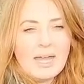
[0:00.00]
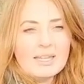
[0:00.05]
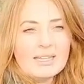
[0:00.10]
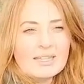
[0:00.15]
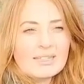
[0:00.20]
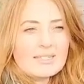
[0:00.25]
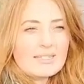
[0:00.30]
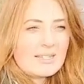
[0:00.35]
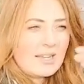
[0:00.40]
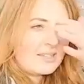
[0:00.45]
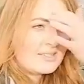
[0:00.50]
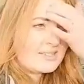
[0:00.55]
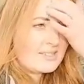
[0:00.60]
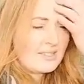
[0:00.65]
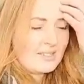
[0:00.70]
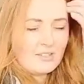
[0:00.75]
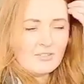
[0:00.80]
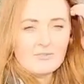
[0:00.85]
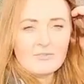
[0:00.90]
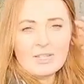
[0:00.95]
and the
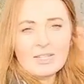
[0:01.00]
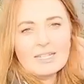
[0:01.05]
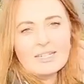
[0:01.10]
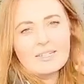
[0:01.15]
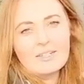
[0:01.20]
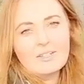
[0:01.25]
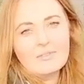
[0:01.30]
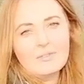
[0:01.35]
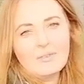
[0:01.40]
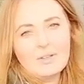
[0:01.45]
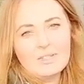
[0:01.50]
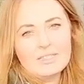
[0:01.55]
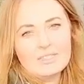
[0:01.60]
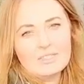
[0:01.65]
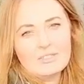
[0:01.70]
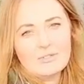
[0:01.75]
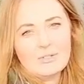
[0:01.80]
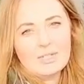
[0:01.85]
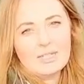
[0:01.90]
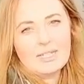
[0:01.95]
slugs are really going to find
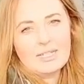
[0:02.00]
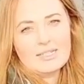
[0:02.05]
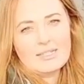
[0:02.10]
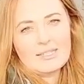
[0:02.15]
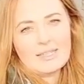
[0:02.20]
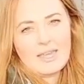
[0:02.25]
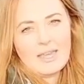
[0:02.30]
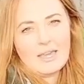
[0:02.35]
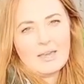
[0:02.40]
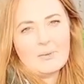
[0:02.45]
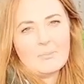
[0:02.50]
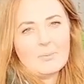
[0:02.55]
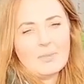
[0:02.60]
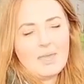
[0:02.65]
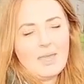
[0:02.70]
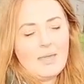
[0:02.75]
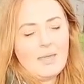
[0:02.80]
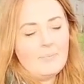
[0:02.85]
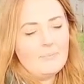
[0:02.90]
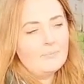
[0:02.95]
it tricky to get up
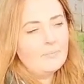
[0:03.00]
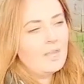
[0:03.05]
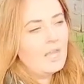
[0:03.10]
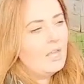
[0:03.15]
there.